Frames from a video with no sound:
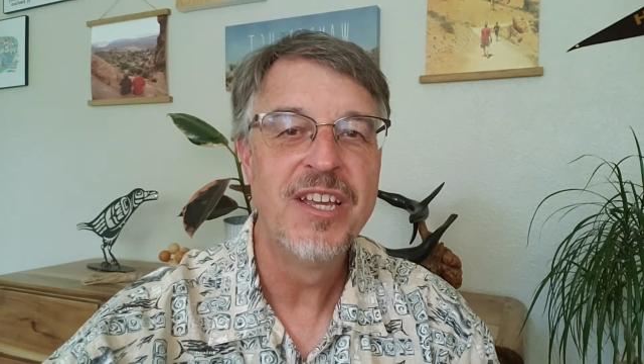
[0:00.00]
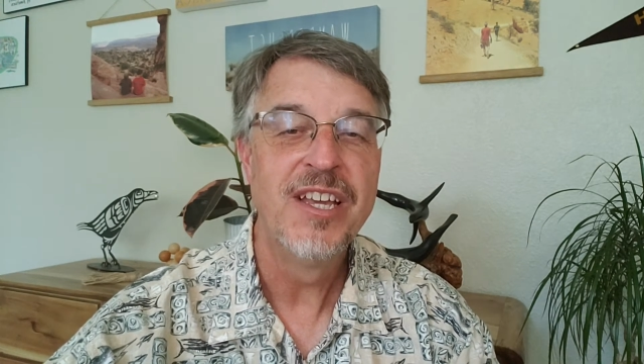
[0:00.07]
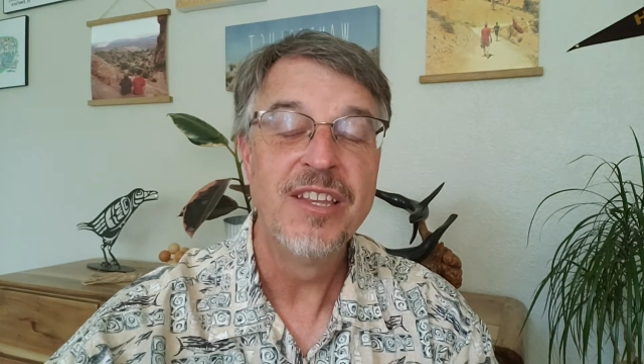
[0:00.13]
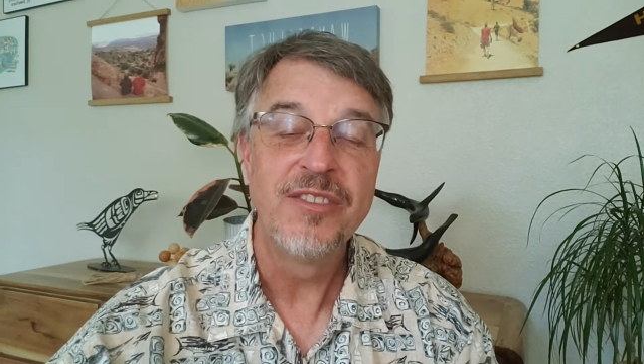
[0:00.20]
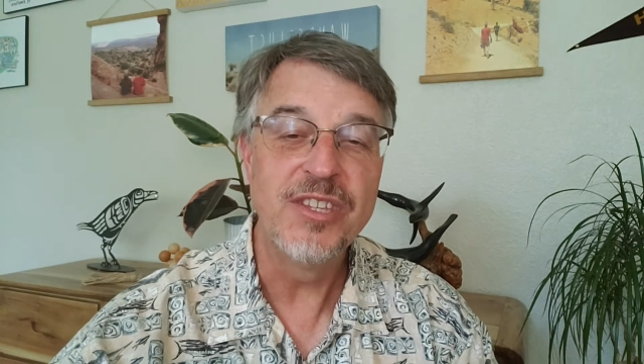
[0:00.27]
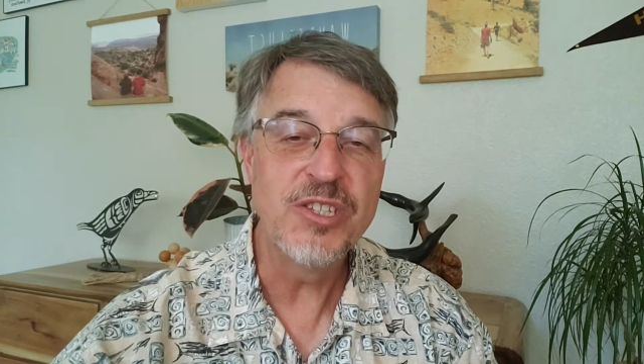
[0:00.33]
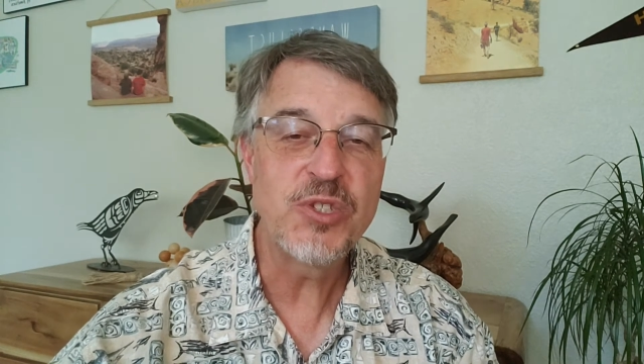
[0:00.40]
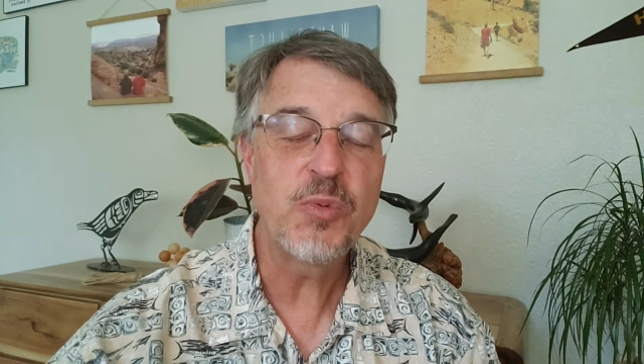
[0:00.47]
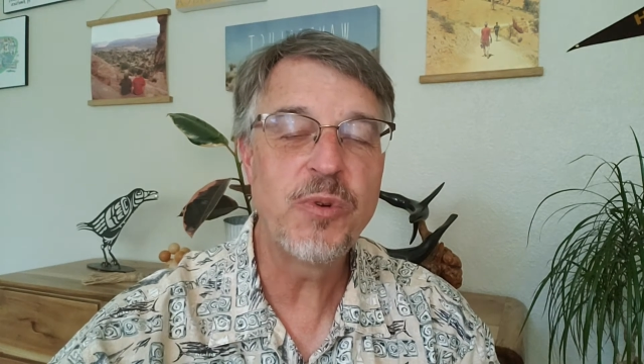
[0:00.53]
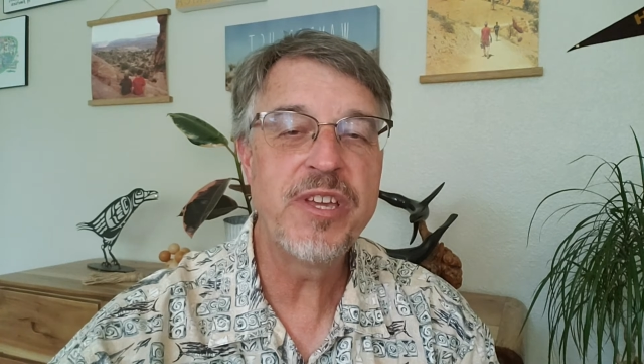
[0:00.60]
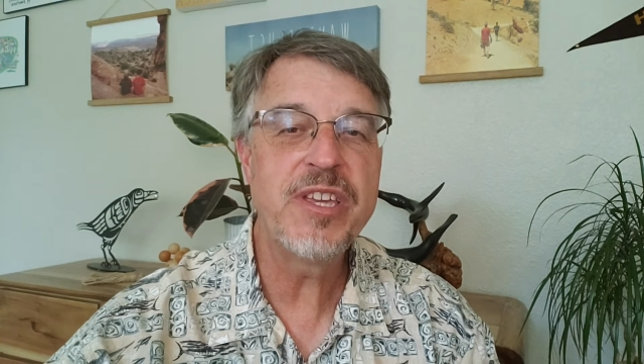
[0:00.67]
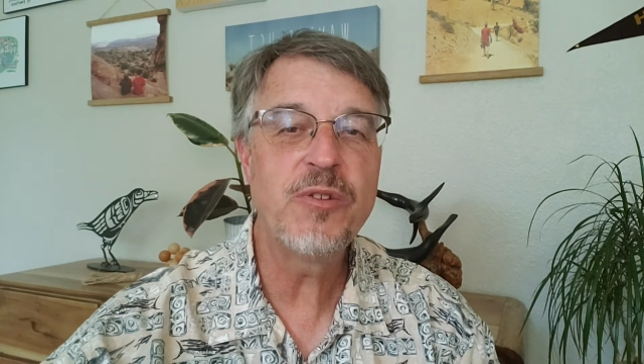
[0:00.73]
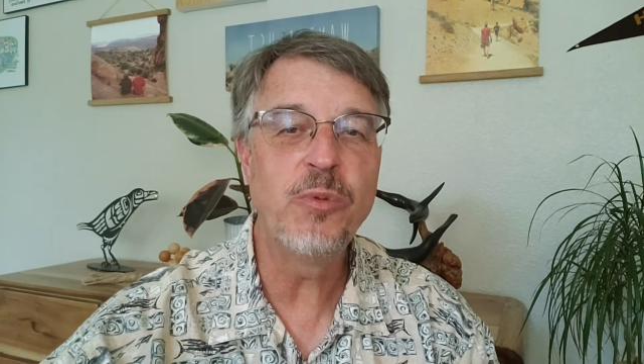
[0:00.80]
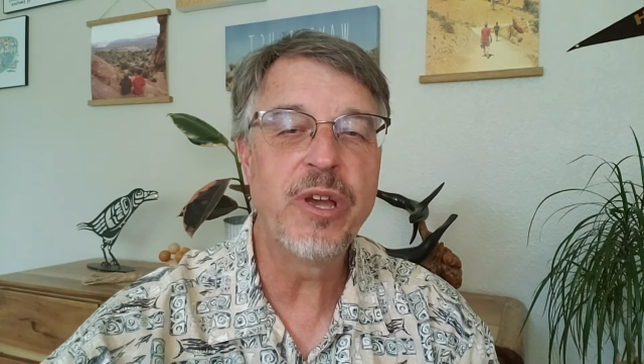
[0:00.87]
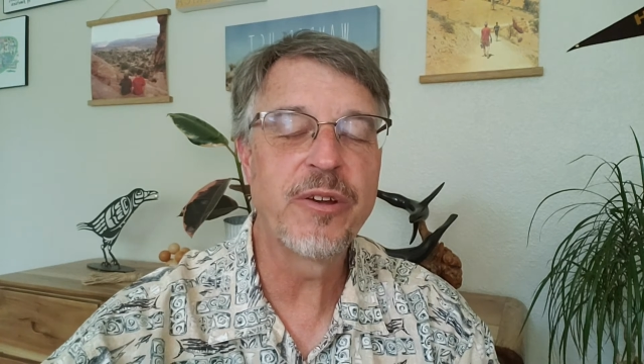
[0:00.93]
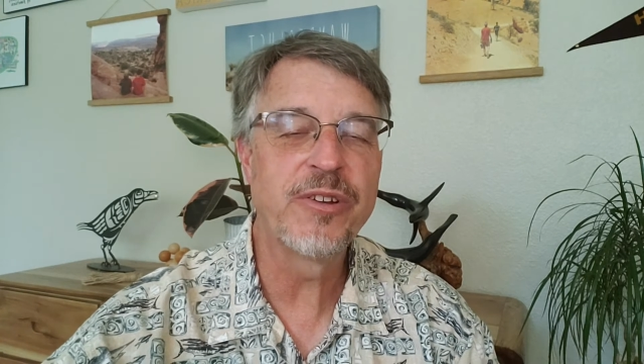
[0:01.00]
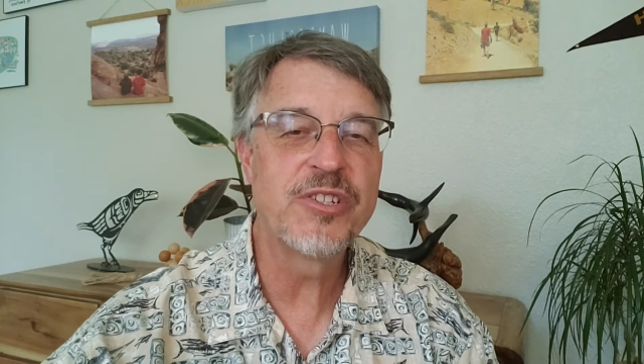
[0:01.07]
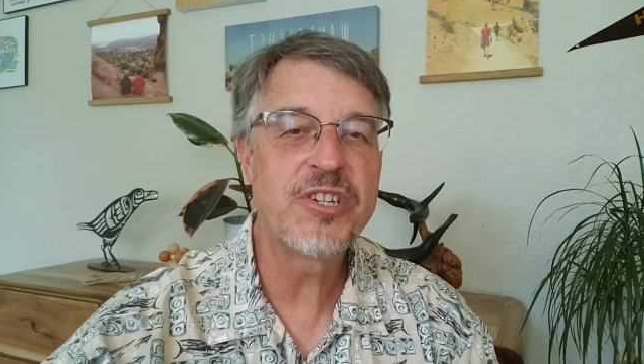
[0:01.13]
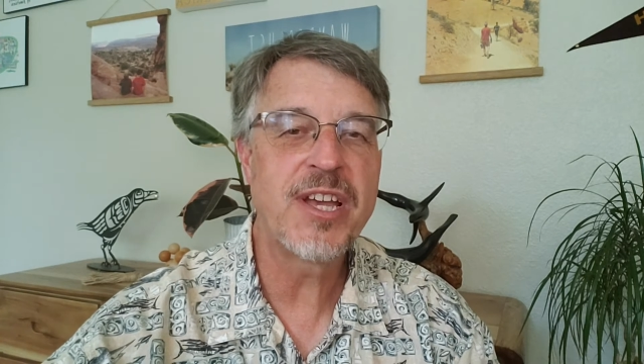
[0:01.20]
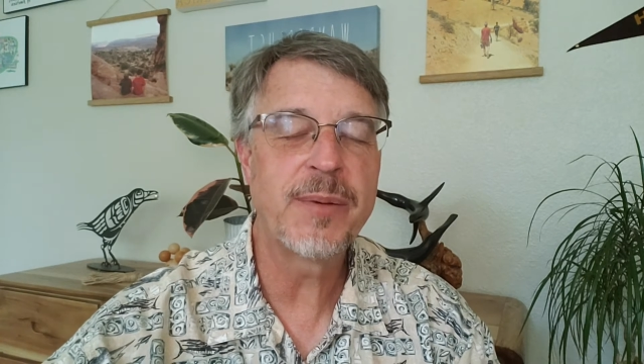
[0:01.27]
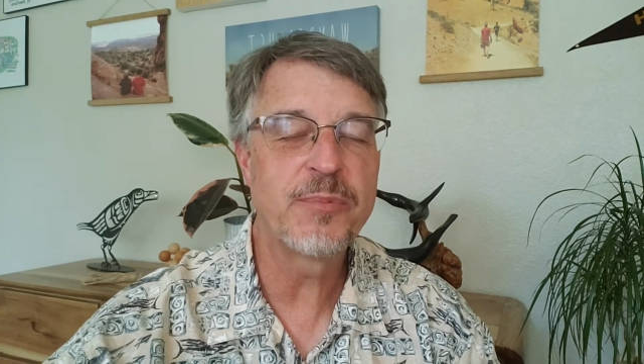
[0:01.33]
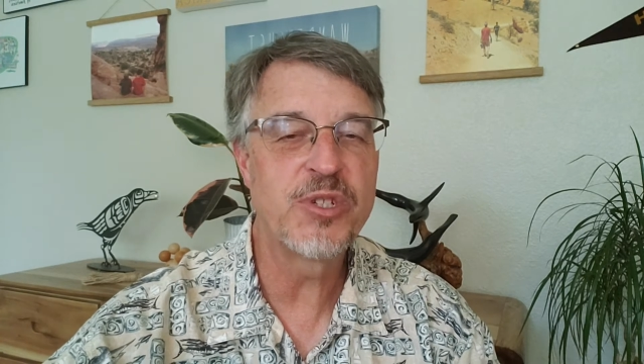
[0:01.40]
This week, we are in
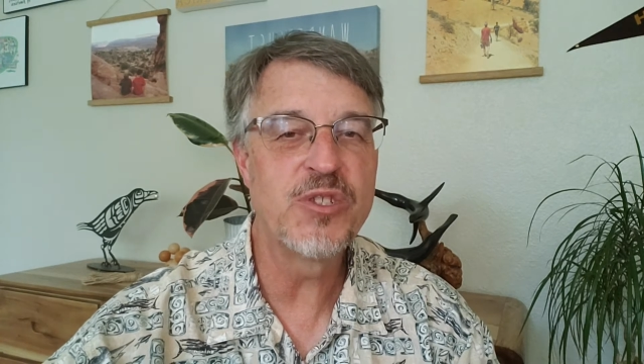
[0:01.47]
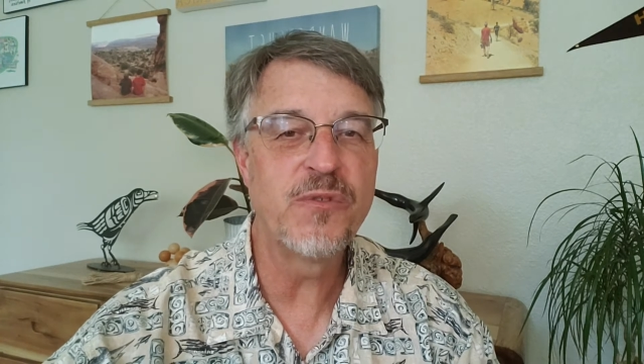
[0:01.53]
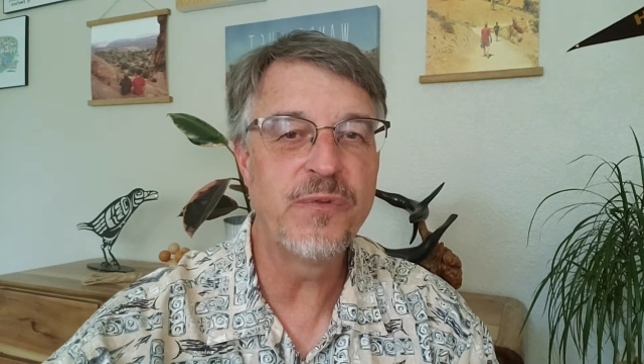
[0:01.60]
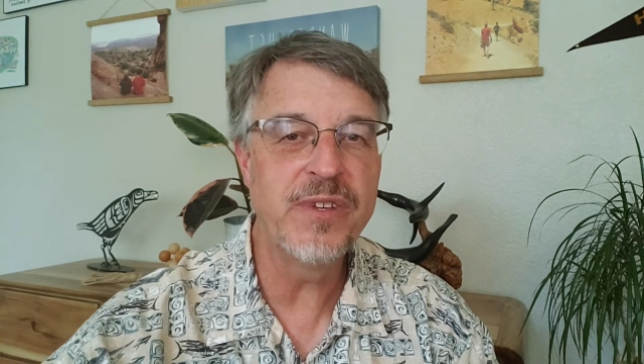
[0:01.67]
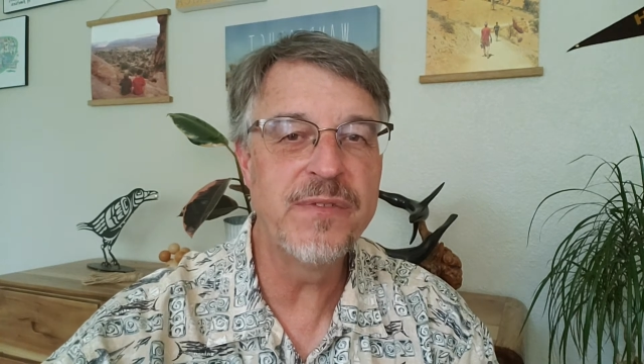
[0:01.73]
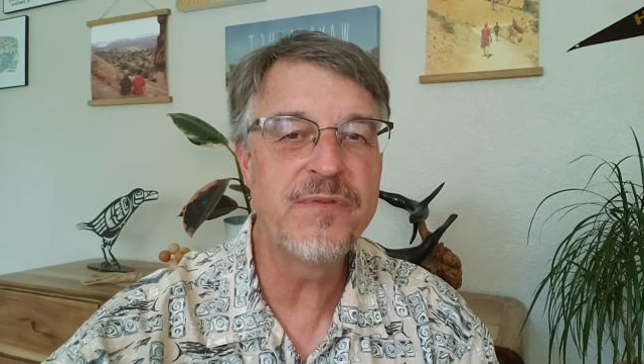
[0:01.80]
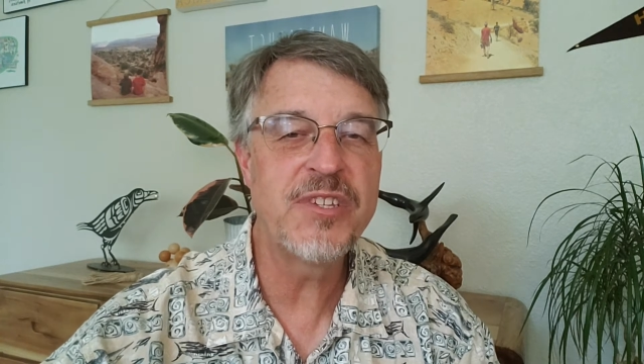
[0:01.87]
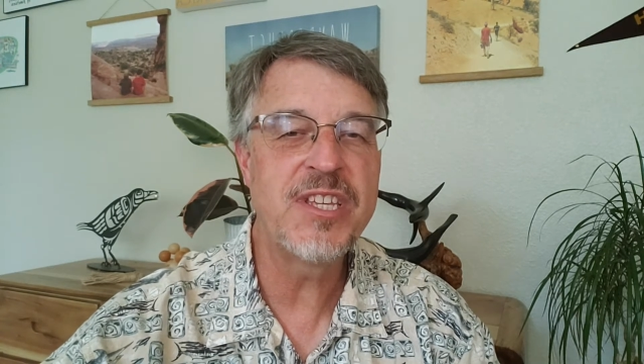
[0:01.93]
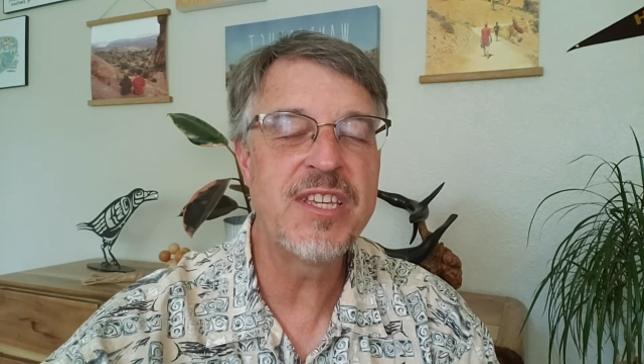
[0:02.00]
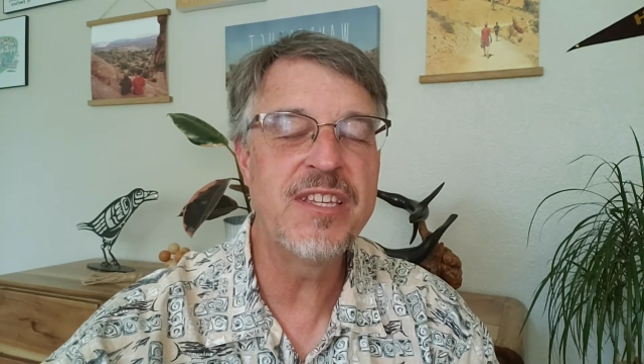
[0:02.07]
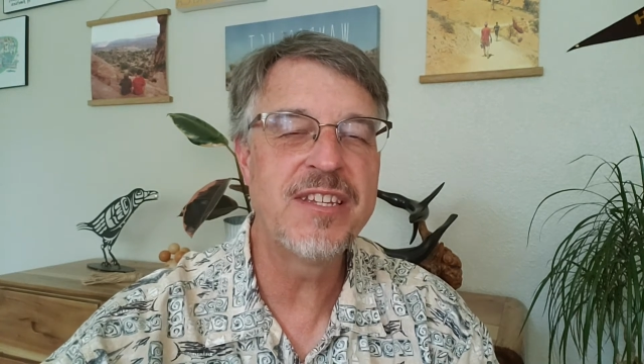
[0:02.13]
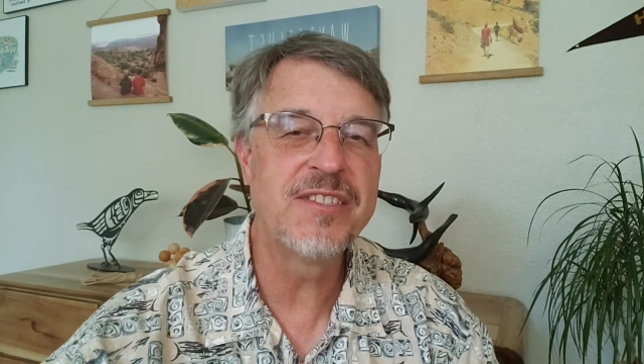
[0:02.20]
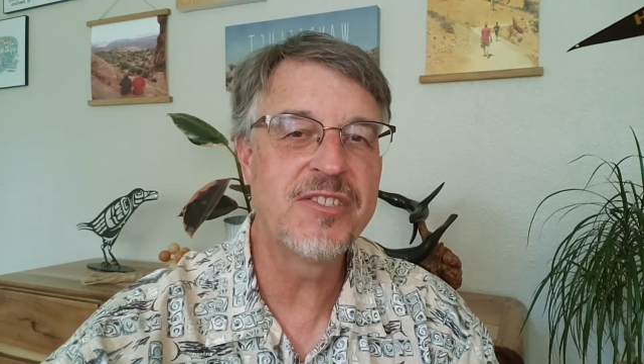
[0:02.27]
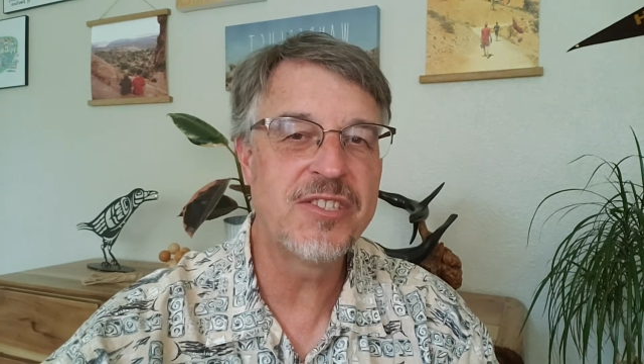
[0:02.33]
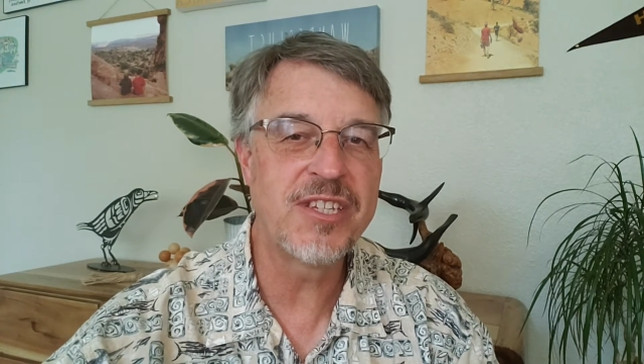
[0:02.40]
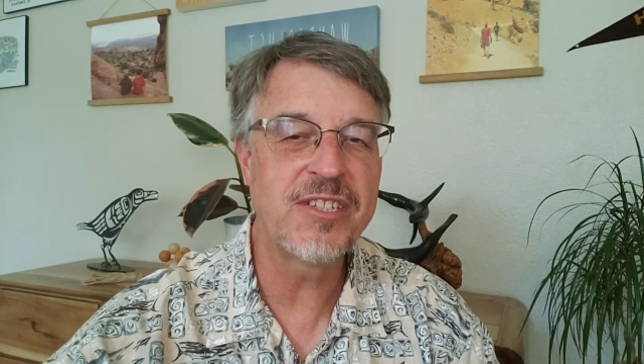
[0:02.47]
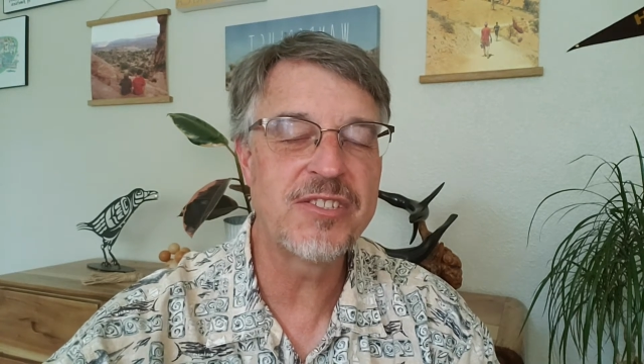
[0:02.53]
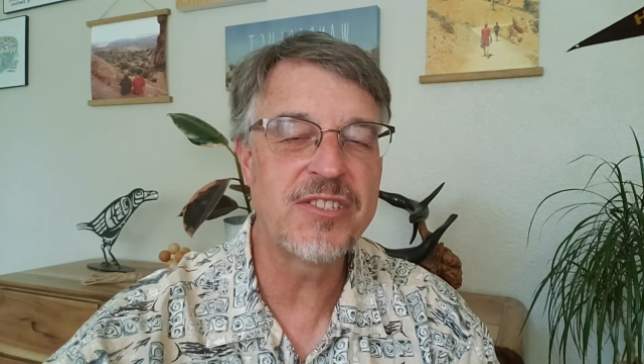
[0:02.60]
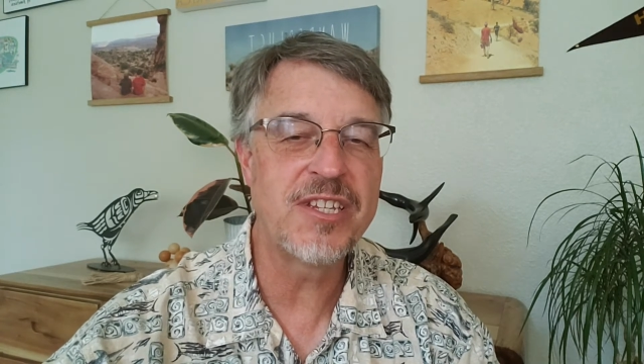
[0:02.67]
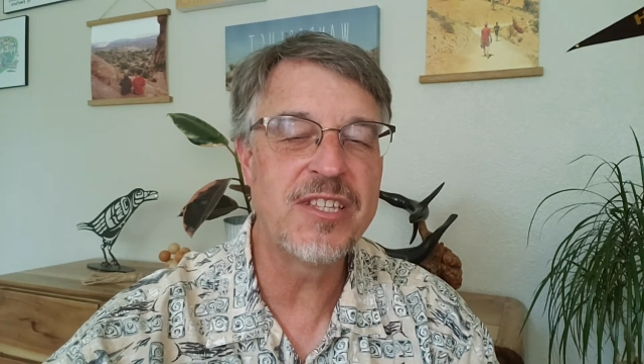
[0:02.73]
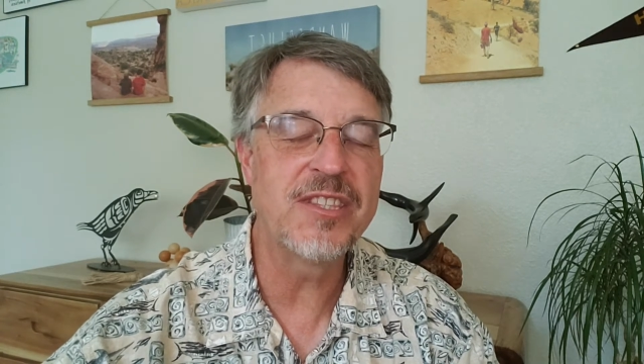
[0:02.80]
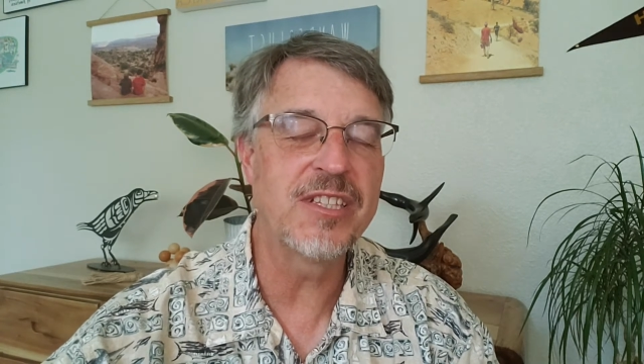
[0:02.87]
chapters 15 and 16,